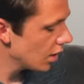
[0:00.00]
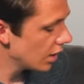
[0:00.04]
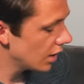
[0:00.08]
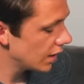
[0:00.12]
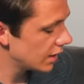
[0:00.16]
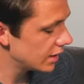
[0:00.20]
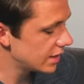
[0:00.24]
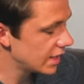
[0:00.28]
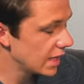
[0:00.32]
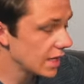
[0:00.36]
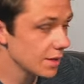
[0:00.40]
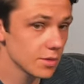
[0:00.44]

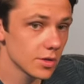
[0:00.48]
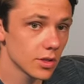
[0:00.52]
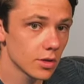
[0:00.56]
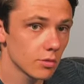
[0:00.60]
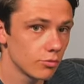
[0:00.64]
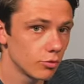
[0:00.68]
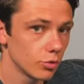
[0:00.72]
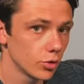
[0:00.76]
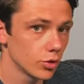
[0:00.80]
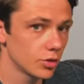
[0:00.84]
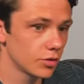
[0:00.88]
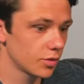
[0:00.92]
In terms of
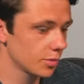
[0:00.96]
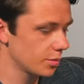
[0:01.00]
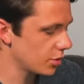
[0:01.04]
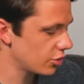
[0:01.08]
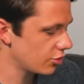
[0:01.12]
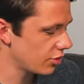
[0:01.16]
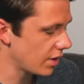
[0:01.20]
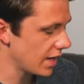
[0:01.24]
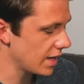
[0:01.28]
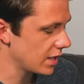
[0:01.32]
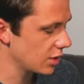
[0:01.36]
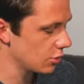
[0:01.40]
the runs from the
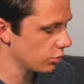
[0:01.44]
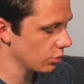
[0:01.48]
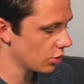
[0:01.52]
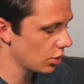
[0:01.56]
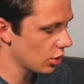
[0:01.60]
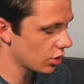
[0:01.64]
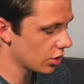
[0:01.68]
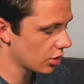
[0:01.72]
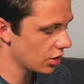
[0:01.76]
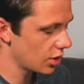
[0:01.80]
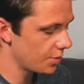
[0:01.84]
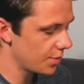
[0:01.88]
strikers, we're
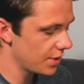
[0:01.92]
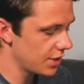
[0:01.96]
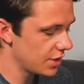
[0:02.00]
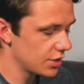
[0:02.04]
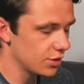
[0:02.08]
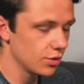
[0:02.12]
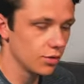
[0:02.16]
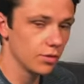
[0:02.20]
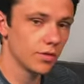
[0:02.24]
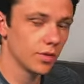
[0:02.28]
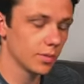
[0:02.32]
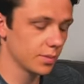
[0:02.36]
not going to be
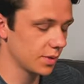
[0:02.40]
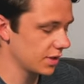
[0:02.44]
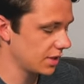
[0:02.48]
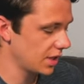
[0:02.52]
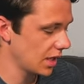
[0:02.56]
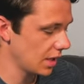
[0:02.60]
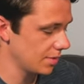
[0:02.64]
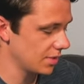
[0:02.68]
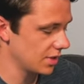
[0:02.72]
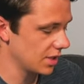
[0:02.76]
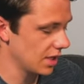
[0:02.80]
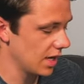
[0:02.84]
two from the
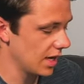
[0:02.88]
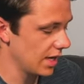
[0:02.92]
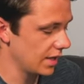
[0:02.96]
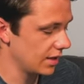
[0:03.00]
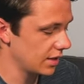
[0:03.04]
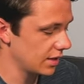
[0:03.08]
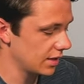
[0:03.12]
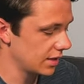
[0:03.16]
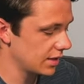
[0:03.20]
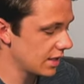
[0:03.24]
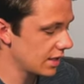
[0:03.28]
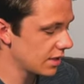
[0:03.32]
same
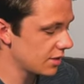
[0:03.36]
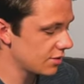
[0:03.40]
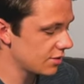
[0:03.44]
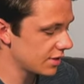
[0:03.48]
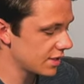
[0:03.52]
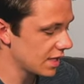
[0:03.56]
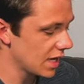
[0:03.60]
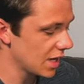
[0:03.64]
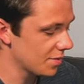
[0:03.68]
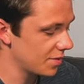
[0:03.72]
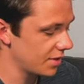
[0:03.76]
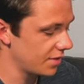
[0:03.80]
side. The centre
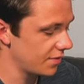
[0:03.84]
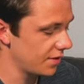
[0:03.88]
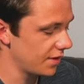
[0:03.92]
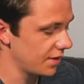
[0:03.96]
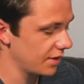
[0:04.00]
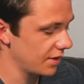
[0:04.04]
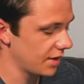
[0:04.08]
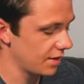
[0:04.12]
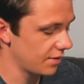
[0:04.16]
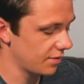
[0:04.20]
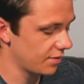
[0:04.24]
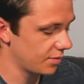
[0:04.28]
attack
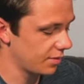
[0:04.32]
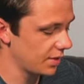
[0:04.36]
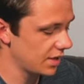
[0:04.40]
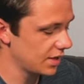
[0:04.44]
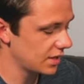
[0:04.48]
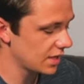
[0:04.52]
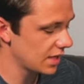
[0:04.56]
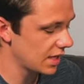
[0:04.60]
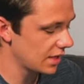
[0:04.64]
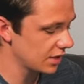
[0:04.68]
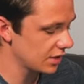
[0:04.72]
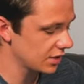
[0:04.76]
midfielder from this
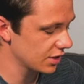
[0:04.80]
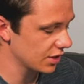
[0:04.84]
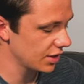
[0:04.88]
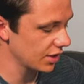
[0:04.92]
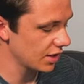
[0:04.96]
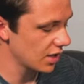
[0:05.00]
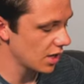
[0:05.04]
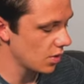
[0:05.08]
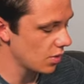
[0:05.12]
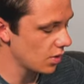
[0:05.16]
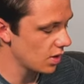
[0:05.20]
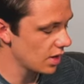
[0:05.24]
side is going
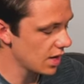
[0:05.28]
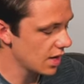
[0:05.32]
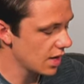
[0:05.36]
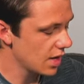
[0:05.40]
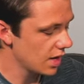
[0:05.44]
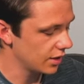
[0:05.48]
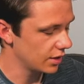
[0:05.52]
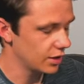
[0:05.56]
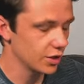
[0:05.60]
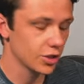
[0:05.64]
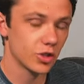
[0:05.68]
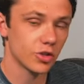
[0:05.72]
to go,
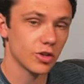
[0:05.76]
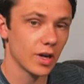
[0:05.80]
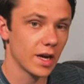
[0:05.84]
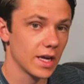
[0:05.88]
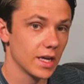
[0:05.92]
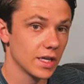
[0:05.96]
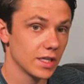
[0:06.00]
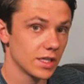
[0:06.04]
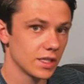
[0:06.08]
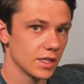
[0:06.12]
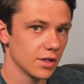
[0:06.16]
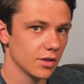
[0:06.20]
and the
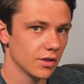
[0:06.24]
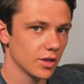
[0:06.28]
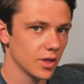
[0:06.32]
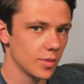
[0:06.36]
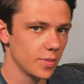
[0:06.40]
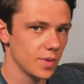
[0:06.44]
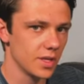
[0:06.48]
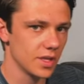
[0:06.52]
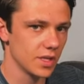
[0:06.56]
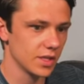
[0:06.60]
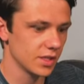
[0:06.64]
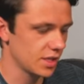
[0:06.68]
striker is still going to
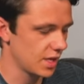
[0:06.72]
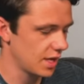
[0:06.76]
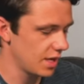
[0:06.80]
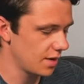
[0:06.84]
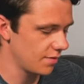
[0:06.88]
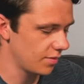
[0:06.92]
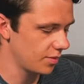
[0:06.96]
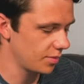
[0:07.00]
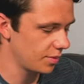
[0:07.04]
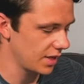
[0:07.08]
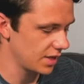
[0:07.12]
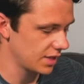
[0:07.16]
be the same
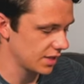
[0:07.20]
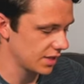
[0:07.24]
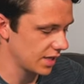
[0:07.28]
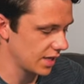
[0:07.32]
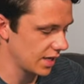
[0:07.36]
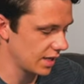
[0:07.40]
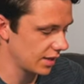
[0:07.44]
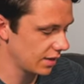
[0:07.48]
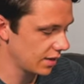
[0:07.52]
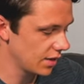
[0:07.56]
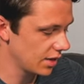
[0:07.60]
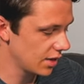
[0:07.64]
from this
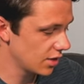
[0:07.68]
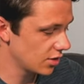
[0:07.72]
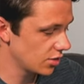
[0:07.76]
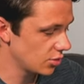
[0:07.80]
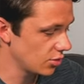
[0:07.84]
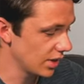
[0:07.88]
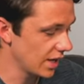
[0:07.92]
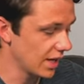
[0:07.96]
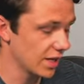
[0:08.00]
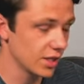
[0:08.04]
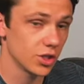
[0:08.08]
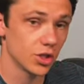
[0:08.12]
side.
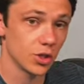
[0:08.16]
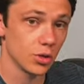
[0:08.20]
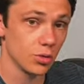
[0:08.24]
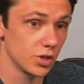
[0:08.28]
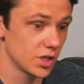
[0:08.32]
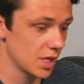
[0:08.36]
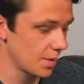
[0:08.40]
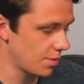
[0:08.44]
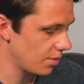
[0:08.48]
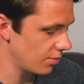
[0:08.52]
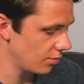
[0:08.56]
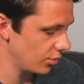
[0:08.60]
So we're getting two
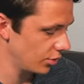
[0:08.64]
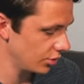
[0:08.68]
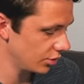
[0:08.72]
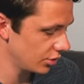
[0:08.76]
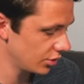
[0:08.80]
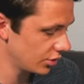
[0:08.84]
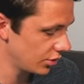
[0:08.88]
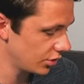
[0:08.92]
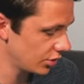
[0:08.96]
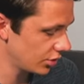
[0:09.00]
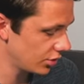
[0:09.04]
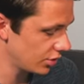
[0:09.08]
separate
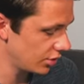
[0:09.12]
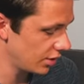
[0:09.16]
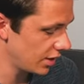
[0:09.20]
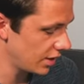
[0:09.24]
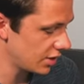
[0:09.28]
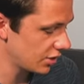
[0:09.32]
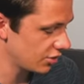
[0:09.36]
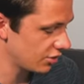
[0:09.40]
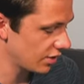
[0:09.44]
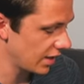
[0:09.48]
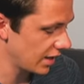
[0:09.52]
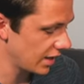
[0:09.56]
runs. So
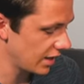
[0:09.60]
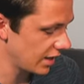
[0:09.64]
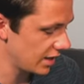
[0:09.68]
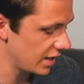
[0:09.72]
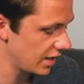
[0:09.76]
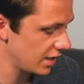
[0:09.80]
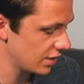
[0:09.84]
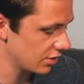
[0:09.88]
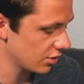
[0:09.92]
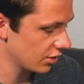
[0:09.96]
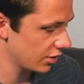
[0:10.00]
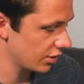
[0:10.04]
this striker
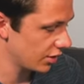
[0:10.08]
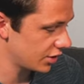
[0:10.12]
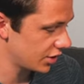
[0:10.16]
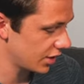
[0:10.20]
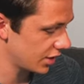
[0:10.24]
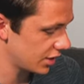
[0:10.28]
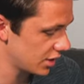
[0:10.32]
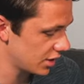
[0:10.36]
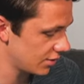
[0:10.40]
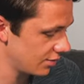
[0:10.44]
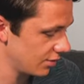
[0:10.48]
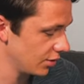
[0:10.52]
here has got a
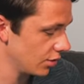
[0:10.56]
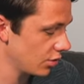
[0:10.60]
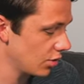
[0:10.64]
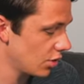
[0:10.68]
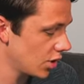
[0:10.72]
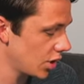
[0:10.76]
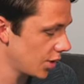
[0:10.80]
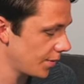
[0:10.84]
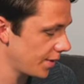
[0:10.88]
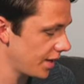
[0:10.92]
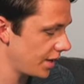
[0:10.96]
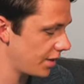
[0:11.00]
chance to run
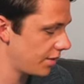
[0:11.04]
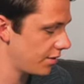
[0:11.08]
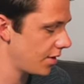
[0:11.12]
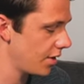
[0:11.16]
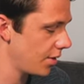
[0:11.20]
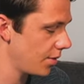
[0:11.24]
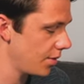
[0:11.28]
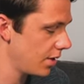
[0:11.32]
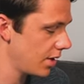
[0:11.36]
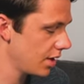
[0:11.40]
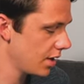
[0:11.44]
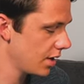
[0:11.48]
all the way
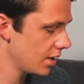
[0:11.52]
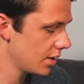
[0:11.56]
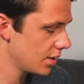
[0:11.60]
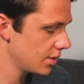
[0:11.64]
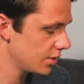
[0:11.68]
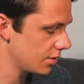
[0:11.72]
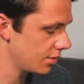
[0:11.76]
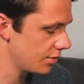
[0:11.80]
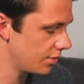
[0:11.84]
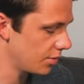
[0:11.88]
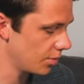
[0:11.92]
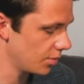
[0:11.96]
through
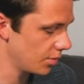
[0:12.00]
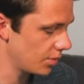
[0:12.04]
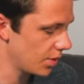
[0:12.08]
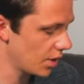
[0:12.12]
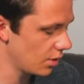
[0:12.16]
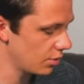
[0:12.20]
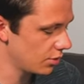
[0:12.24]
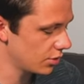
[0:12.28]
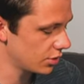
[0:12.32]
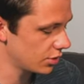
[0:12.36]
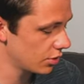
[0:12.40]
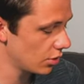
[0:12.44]
to the front
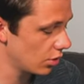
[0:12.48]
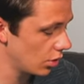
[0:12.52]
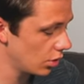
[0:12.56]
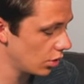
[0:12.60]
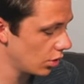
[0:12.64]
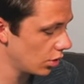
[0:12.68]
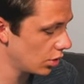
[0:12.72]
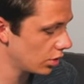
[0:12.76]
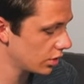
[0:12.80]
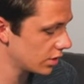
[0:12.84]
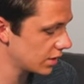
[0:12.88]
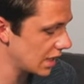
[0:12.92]
post
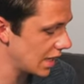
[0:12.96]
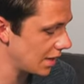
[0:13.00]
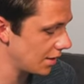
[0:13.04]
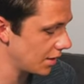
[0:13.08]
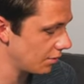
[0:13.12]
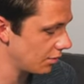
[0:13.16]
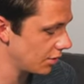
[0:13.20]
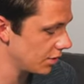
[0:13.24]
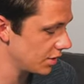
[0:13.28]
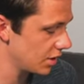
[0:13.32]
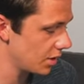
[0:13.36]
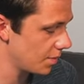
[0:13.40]
or time
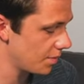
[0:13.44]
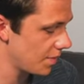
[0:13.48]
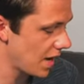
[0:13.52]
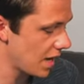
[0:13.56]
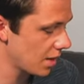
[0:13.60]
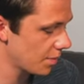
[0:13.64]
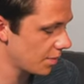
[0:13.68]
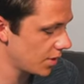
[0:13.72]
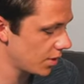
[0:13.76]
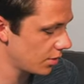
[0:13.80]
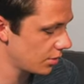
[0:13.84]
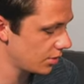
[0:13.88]
to run to the
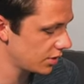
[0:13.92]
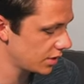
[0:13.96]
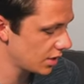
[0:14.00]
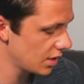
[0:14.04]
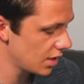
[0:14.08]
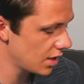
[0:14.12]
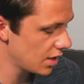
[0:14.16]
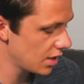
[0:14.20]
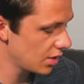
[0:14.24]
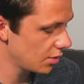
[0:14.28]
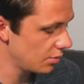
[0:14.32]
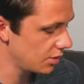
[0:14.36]
back post,
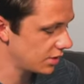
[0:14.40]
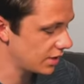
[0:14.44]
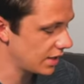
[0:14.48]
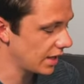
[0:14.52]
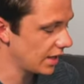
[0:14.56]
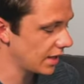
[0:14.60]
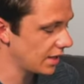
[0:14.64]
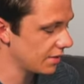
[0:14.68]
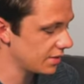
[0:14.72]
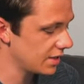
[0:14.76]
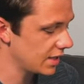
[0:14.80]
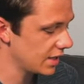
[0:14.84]
which
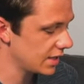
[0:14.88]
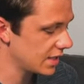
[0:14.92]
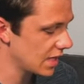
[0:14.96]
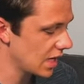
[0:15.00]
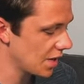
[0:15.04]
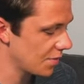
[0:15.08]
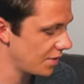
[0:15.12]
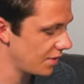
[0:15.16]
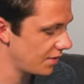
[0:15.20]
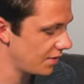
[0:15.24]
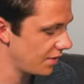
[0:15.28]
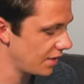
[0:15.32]
then gives the
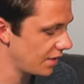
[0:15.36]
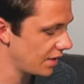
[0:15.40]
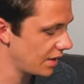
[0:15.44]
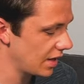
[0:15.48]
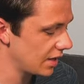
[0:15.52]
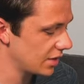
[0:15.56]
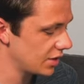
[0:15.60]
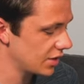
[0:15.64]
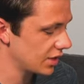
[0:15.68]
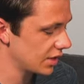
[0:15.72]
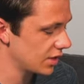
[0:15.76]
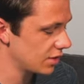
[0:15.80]
attack
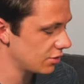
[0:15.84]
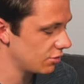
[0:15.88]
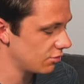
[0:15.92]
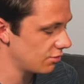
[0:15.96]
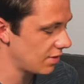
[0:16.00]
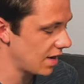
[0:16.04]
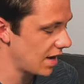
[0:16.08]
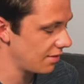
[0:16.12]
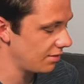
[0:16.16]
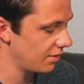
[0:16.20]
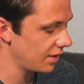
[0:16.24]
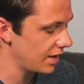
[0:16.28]
midfielder a chance to
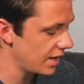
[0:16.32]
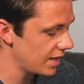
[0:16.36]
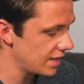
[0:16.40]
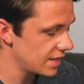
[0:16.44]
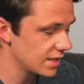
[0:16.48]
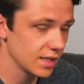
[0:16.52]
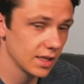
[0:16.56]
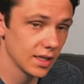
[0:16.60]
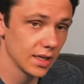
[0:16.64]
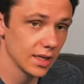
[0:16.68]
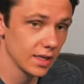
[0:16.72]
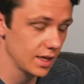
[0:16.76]
arrive
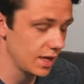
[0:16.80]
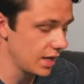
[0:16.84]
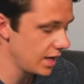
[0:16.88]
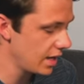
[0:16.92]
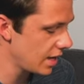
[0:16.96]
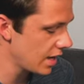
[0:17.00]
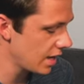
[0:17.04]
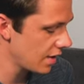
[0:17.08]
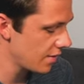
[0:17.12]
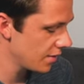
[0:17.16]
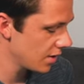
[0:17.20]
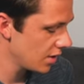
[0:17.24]
late in
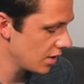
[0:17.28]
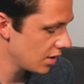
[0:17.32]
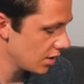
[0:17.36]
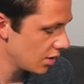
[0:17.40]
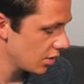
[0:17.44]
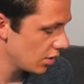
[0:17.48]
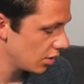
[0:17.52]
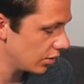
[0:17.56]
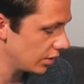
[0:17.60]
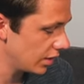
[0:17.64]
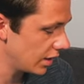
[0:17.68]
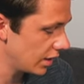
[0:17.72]
here.
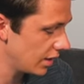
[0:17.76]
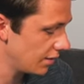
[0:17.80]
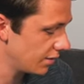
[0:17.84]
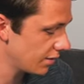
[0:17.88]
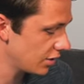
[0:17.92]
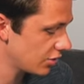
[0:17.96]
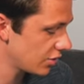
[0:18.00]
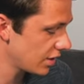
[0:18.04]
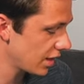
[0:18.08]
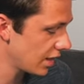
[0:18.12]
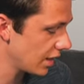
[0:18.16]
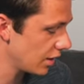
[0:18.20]
Or then if
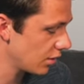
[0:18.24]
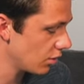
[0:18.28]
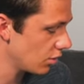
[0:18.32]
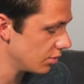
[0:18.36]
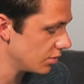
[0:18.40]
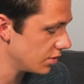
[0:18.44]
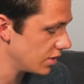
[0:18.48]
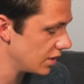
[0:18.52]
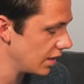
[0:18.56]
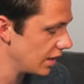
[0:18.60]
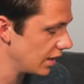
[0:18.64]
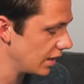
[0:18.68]
the striker
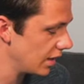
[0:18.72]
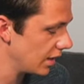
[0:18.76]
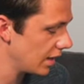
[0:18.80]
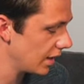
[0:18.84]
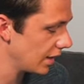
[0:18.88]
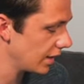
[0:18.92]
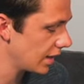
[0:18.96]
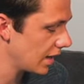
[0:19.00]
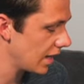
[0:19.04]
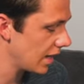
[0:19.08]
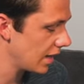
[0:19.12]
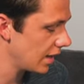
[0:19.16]
comes in here
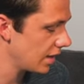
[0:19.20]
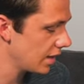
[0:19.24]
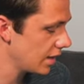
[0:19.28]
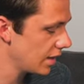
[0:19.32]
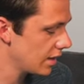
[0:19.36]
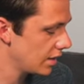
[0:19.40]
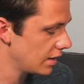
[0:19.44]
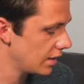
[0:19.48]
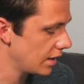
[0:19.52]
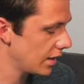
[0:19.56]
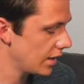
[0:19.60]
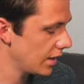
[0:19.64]
like that,
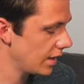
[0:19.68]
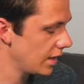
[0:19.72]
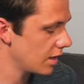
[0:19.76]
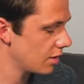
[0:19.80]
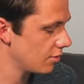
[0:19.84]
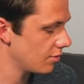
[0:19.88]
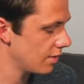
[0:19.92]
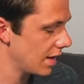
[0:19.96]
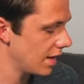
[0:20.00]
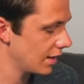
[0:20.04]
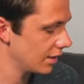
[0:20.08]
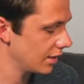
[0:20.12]
they can get
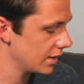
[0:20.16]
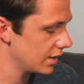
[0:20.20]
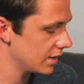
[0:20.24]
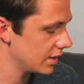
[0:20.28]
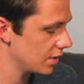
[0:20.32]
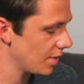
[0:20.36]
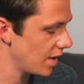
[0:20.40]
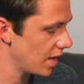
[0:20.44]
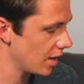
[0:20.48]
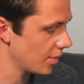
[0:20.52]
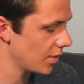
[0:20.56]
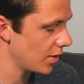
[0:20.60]
around into
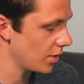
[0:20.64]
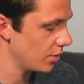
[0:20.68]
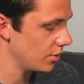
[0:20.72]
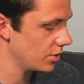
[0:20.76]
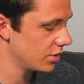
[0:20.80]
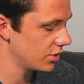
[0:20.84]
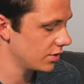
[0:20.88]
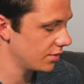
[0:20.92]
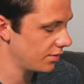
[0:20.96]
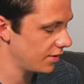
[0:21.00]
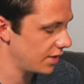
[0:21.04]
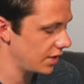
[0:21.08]
the back
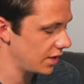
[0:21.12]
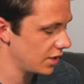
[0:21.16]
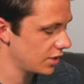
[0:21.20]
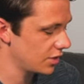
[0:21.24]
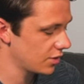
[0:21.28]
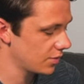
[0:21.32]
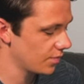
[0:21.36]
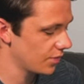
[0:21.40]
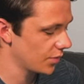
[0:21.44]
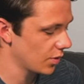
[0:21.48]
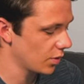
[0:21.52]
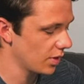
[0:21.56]
post to
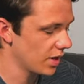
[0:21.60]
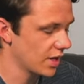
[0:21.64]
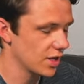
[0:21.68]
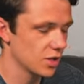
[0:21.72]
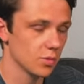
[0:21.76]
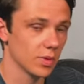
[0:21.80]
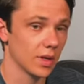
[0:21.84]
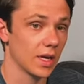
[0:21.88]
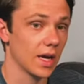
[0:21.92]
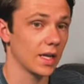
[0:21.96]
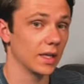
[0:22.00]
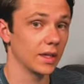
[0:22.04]
finish. Okay,
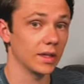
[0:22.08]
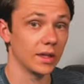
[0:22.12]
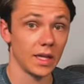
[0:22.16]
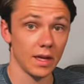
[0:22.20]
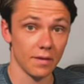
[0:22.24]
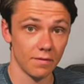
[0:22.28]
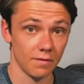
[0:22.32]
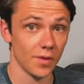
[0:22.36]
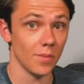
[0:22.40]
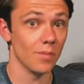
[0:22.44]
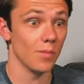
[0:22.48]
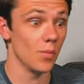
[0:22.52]
so we're getting
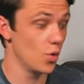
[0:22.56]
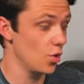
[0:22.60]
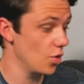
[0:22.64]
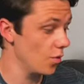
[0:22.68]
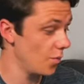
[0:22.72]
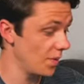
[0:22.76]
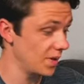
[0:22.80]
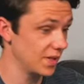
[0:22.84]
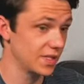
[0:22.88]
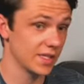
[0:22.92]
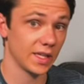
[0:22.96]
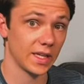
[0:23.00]
different
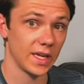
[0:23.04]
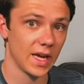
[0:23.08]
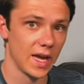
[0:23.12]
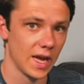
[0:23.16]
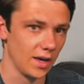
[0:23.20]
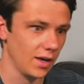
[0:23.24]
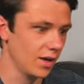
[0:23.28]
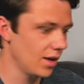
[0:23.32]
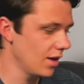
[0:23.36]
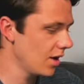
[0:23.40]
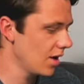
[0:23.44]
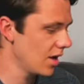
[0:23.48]
movements
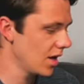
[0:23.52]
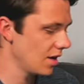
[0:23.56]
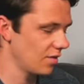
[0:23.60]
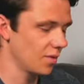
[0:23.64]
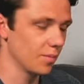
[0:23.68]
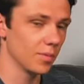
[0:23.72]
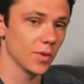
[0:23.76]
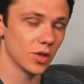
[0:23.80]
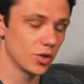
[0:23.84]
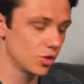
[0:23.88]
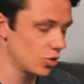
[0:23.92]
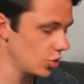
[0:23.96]
again
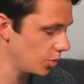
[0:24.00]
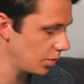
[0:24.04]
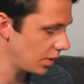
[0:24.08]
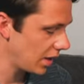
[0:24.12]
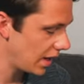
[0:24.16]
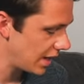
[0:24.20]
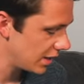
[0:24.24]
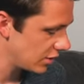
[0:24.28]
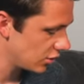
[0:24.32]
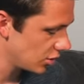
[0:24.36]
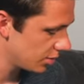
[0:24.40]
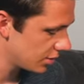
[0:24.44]
from the two
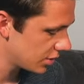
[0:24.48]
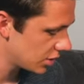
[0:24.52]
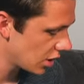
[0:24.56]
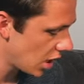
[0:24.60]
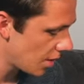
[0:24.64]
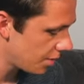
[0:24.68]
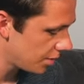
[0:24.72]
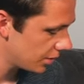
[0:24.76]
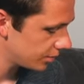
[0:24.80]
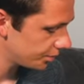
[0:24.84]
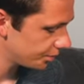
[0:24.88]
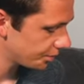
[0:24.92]
players up
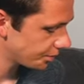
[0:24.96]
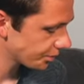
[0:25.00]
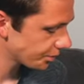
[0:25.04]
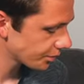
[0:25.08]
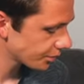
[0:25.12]
top.